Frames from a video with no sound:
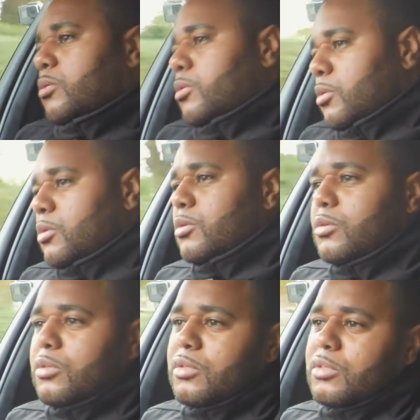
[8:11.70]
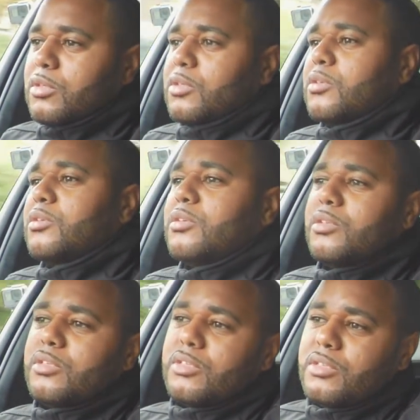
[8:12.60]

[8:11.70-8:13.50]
And that's still in comfort mode as well.